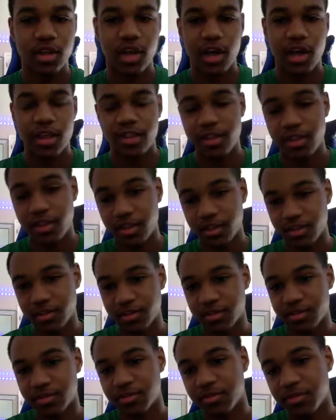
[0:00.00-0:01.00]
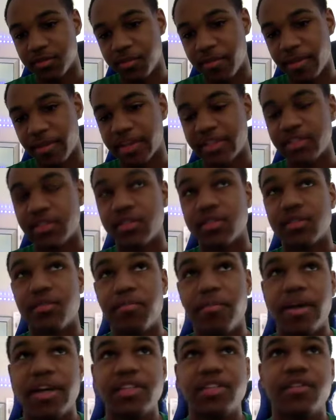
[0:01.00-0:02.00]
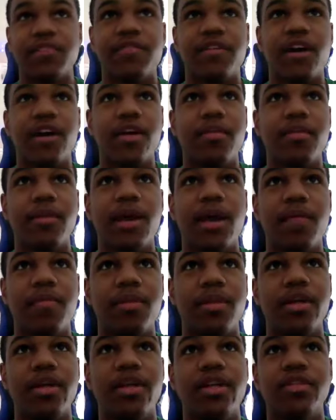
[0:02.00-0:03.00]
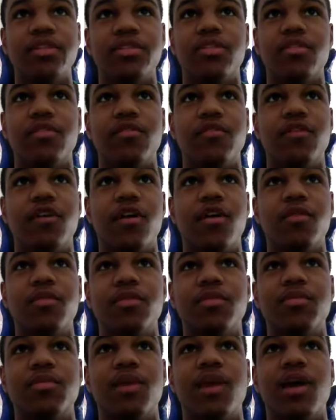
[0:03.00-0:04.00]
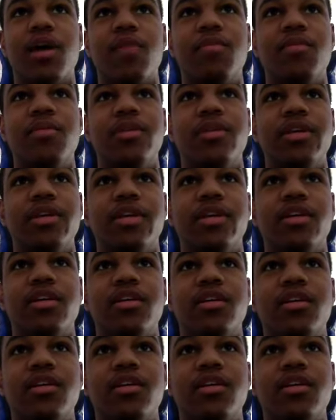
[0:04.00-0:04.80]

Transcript: I think best environment I played in so far was probably